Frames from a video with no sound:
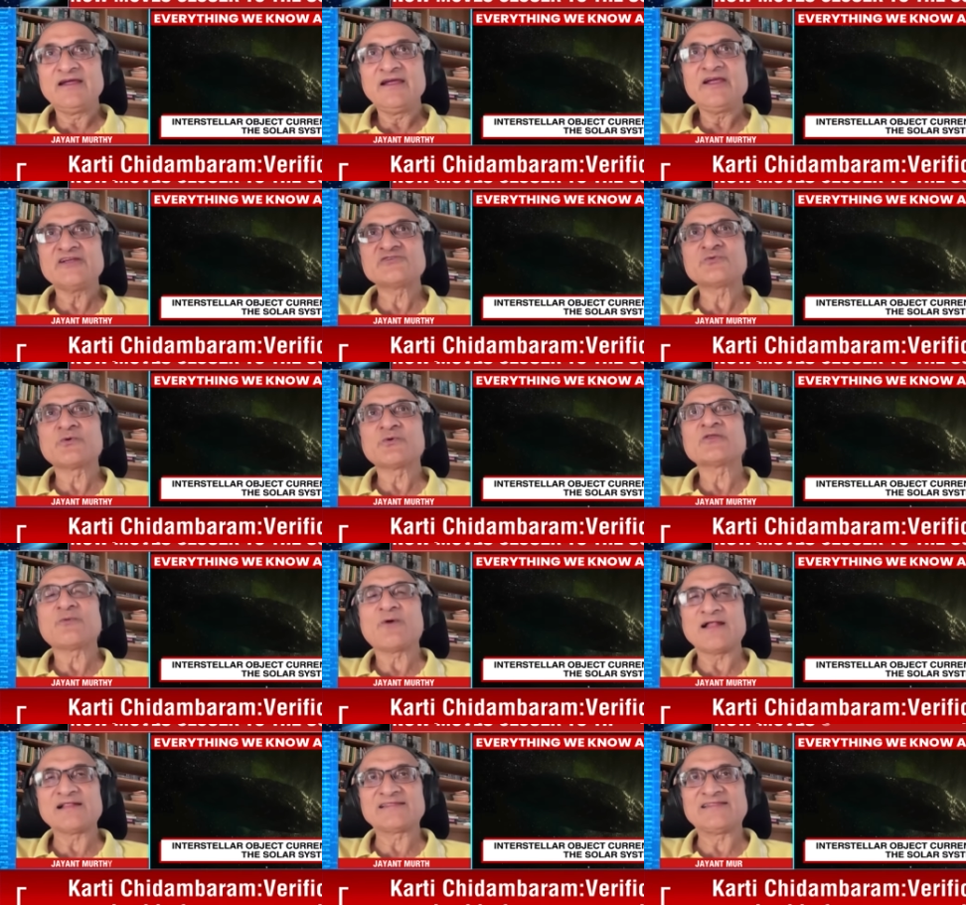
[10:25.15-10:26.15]
it's
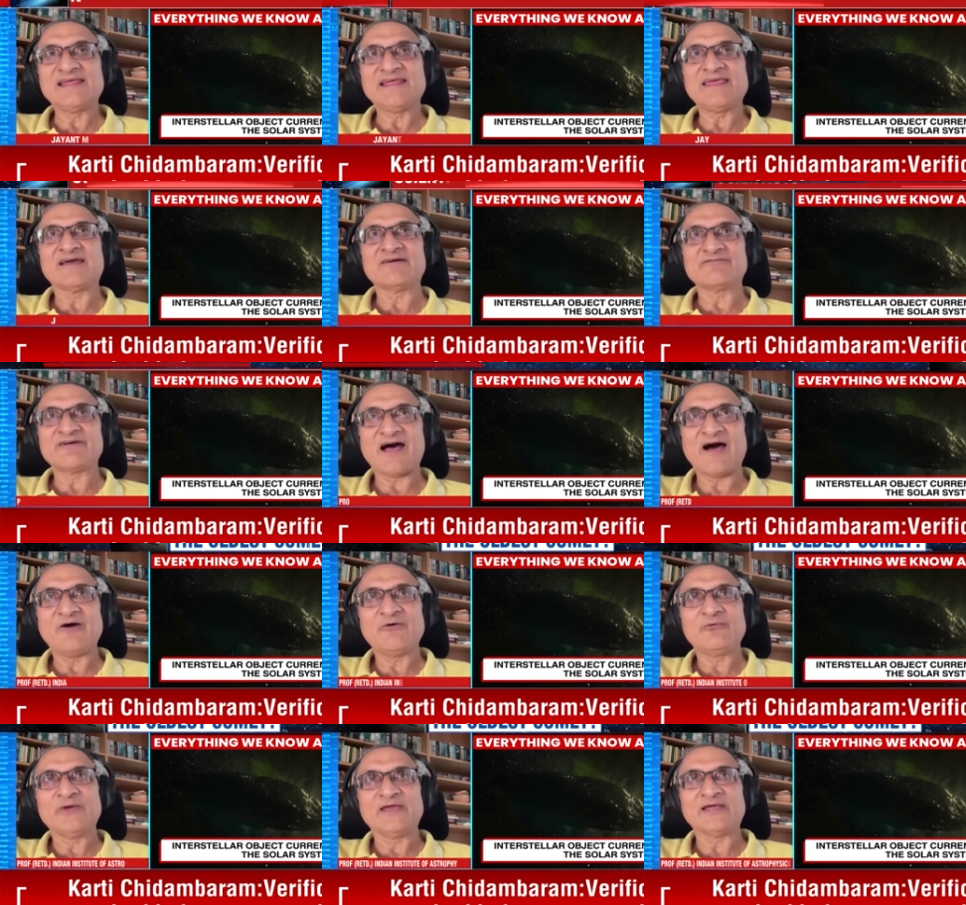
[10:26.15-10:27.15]
worthwhile thinking of how
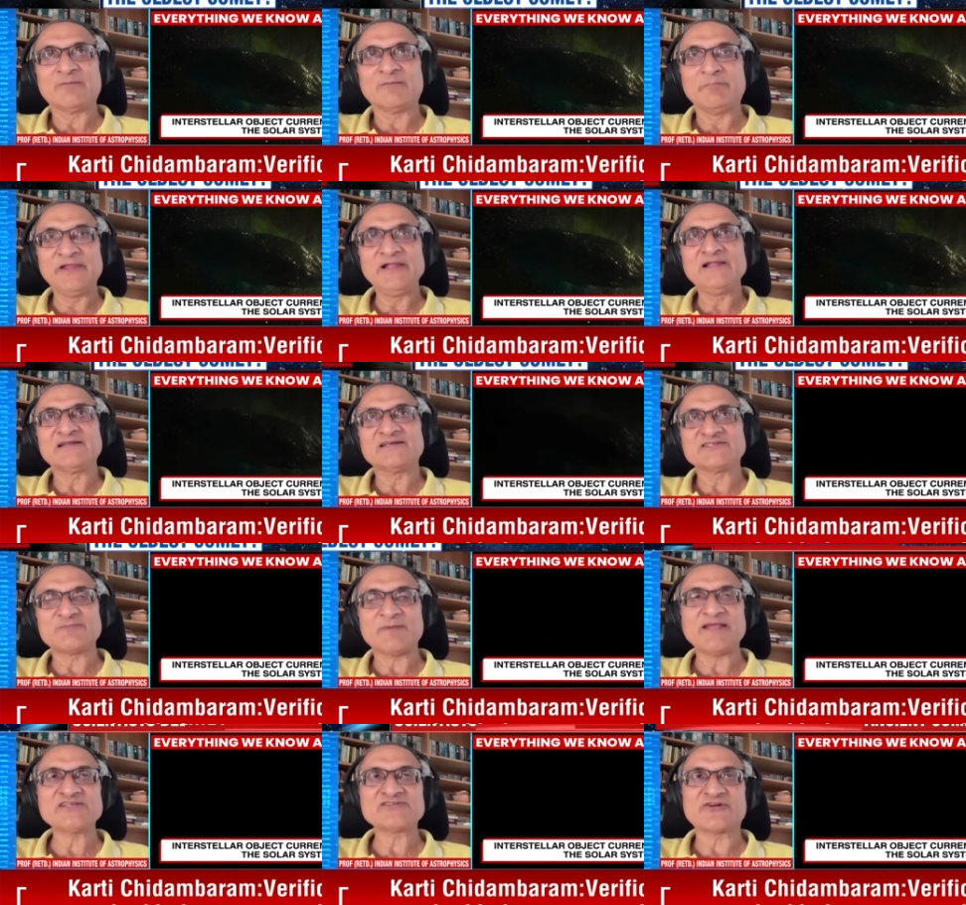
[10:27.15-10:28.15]
we can build a
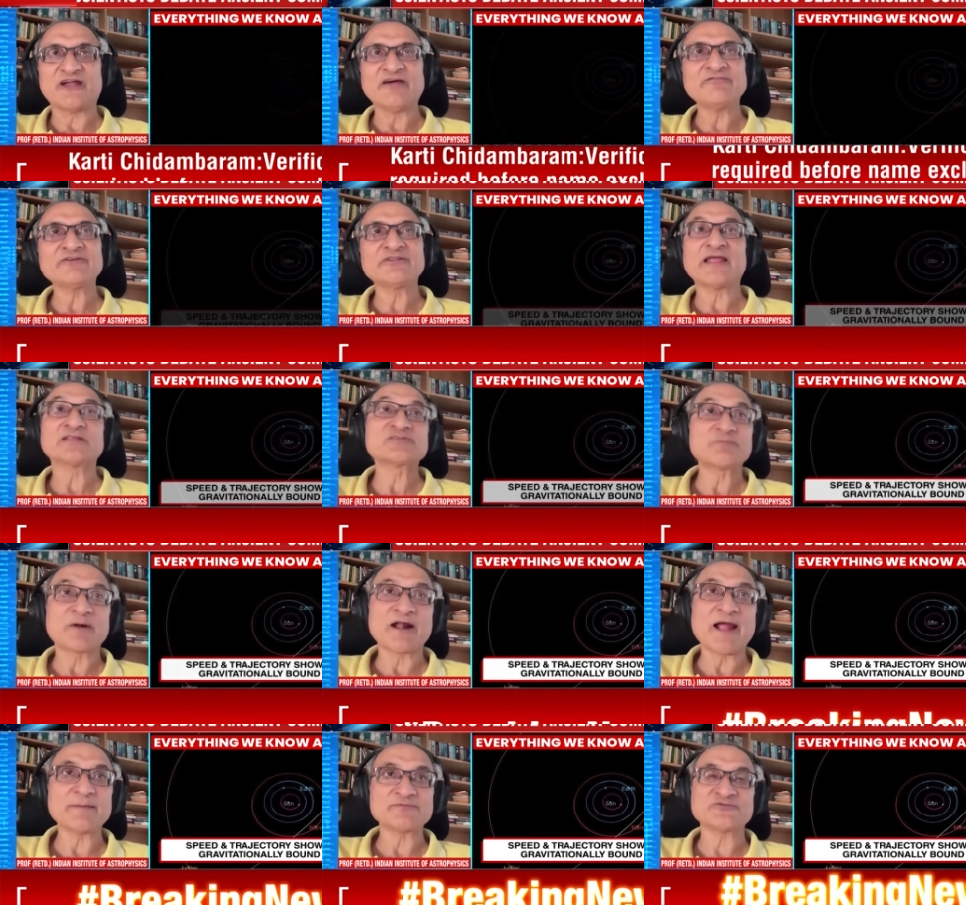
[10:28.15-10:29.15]
spacecraft that's
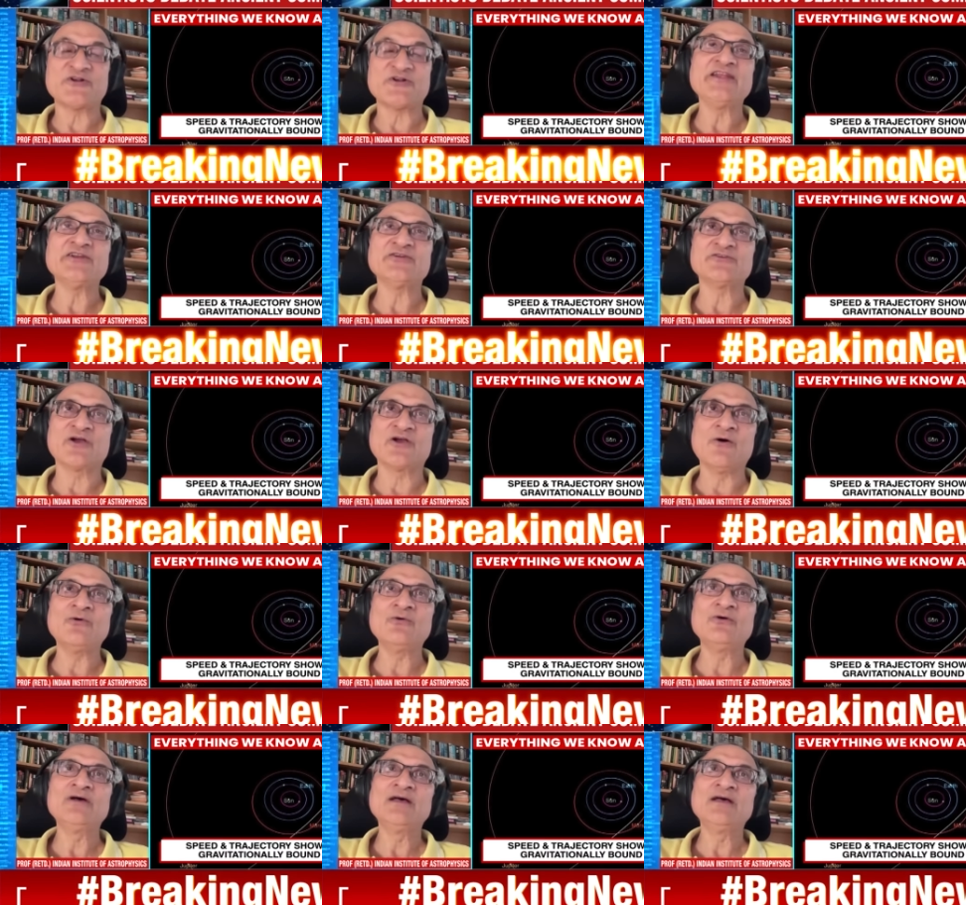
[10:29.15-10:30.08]
perhaps ready to go